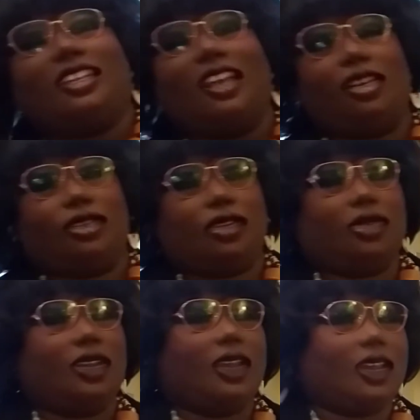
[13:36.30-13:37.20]
No, I'm just
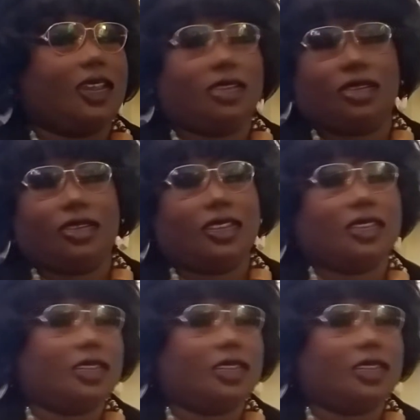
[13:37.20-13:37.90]
playing. I can't throw this.